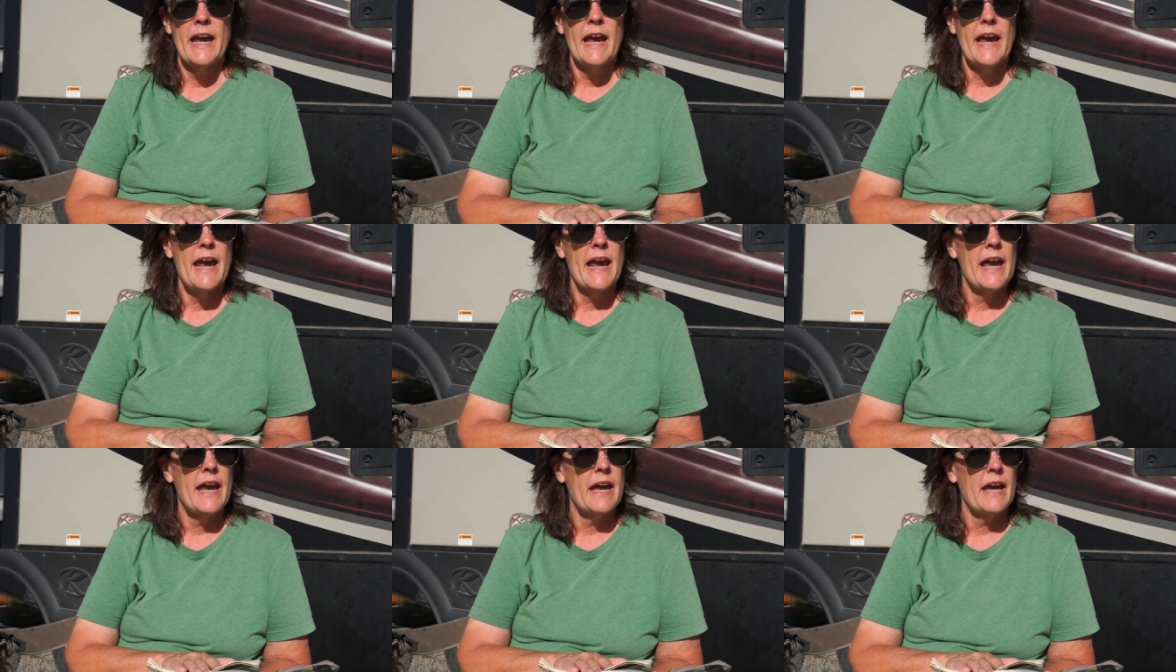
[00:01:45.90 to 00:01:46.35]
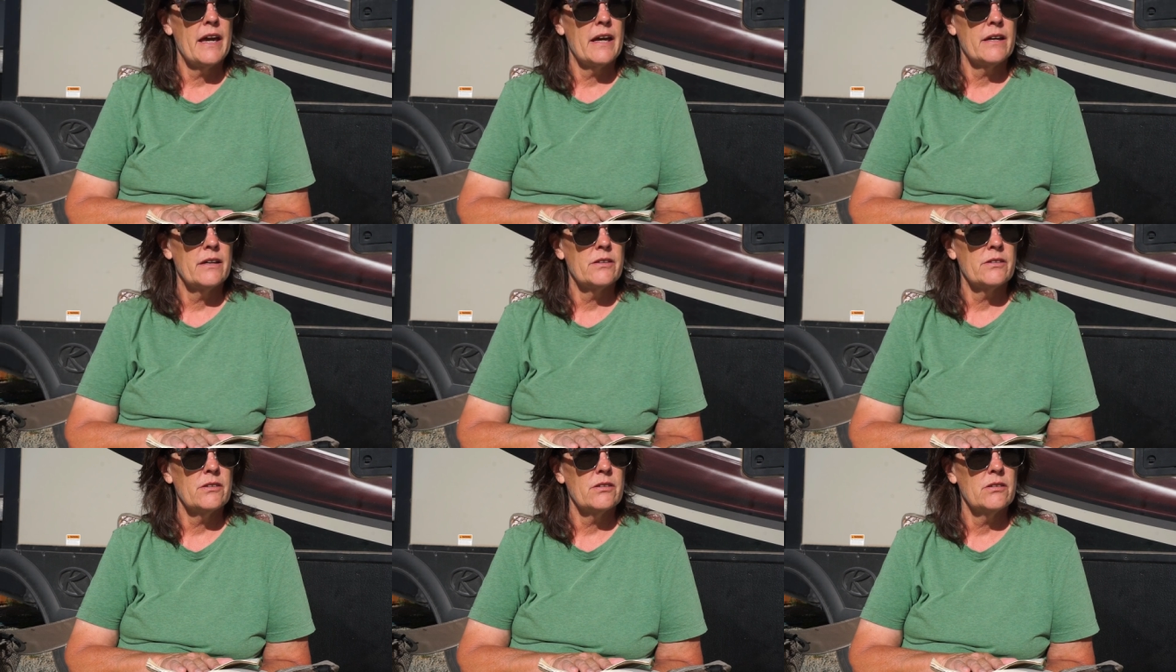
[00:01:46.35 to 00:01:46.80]

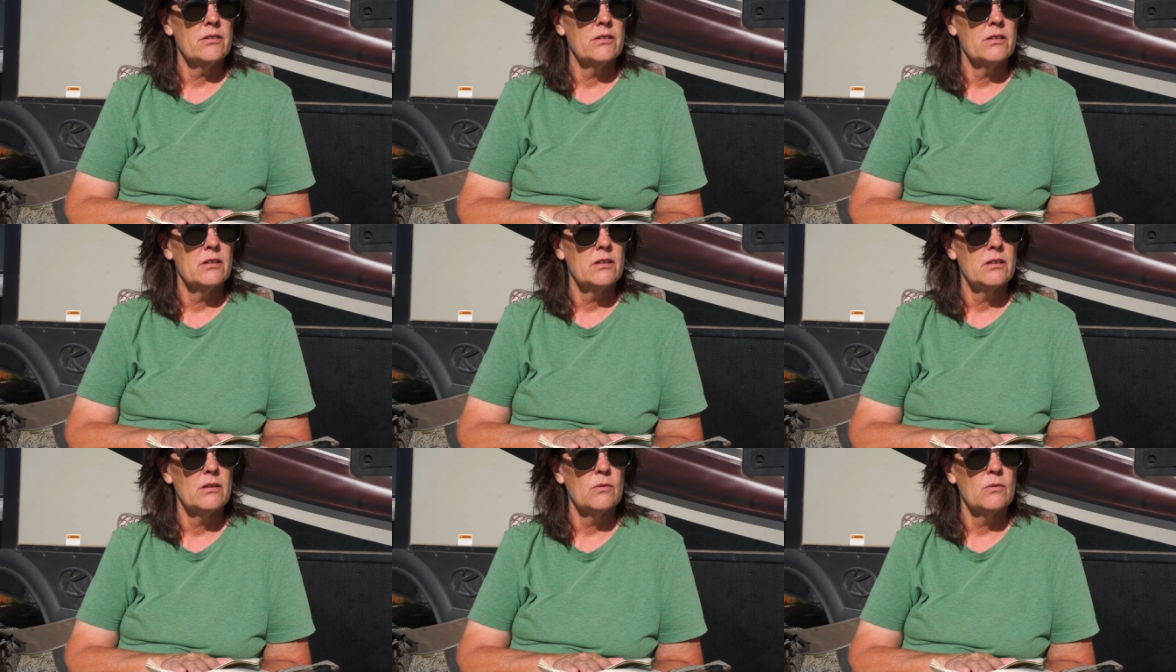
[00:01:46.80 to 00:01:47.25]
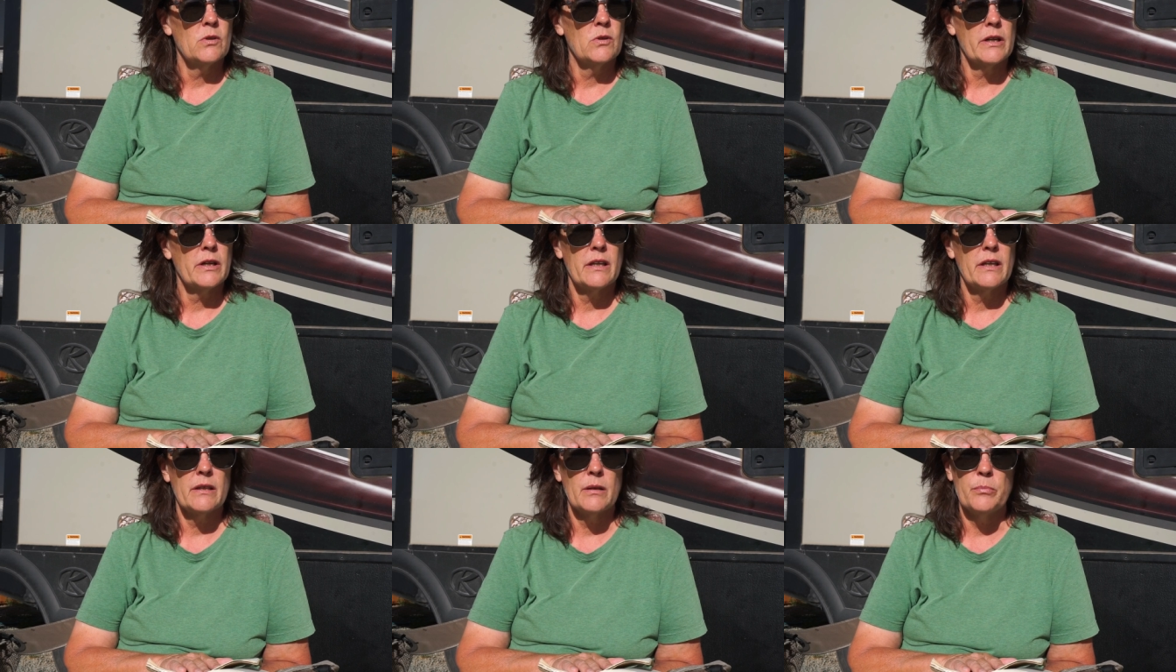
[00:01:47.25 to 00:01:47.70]
and
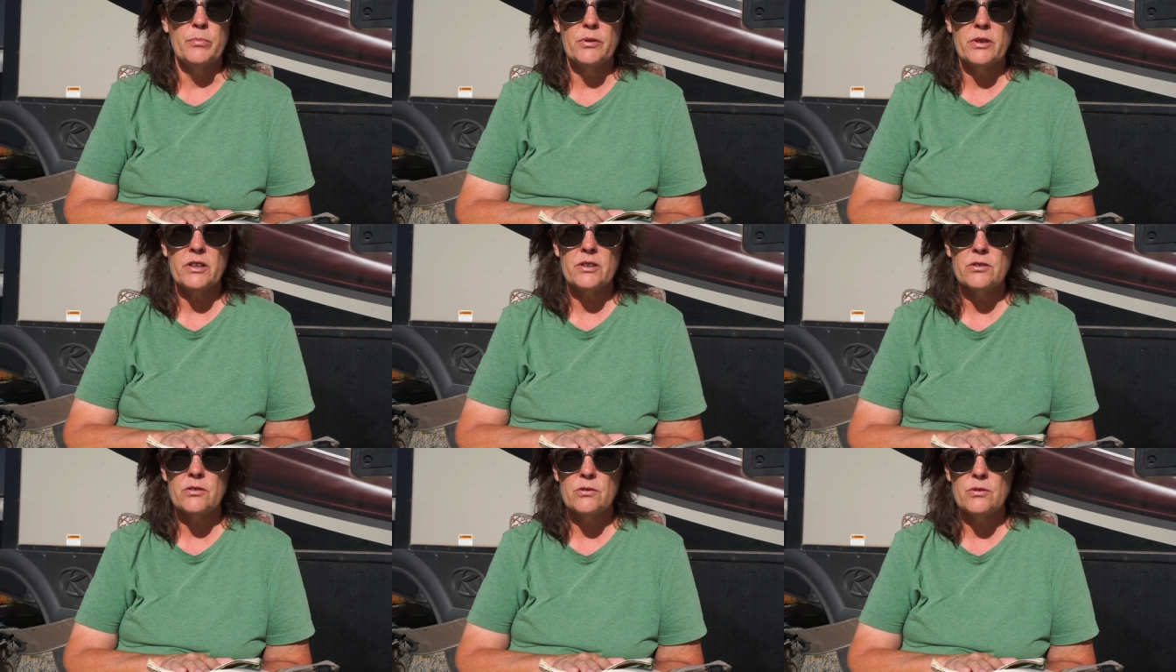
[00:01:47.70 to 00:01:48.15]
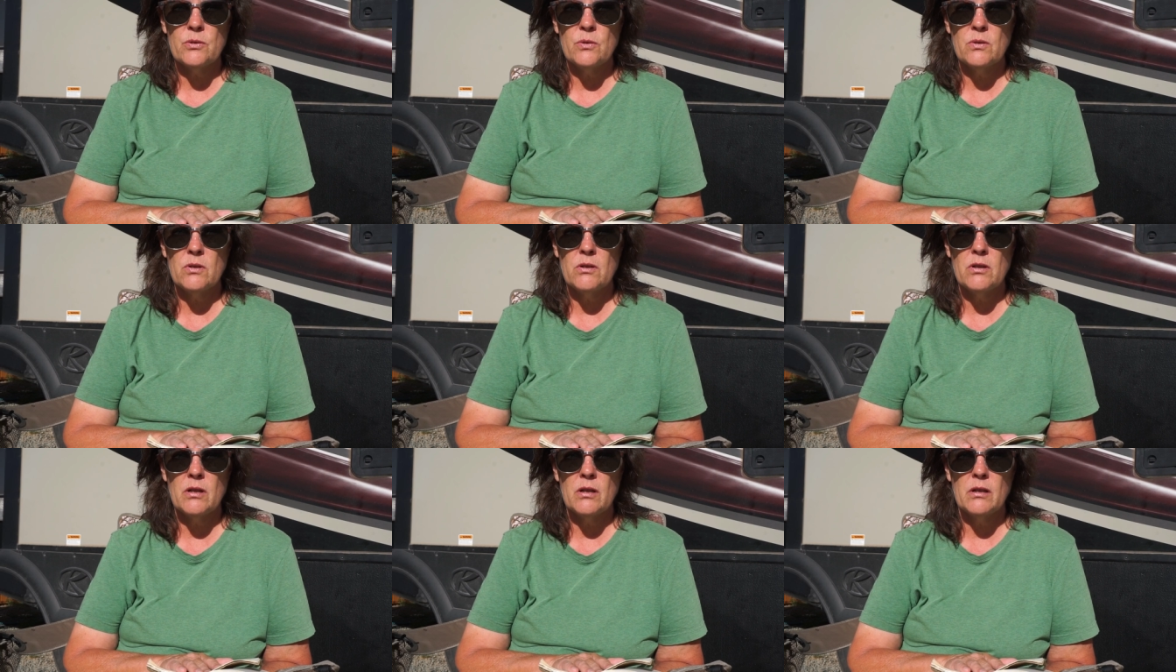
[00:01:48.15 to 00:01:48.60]
work in the
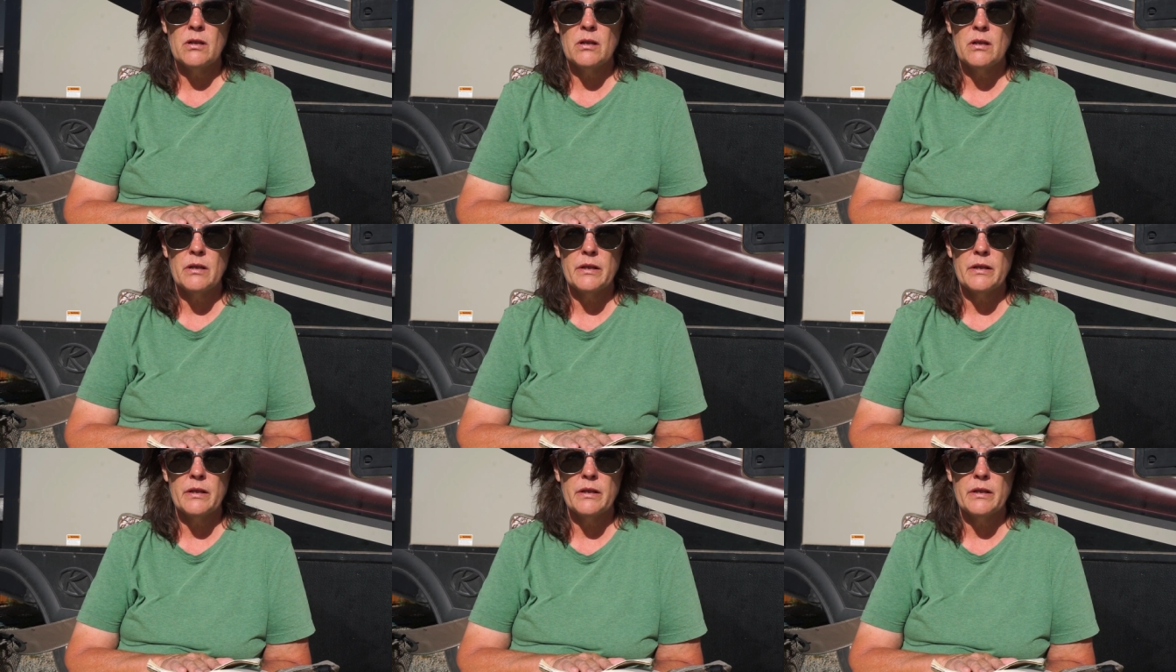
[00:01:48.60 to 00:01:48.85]
bookstore,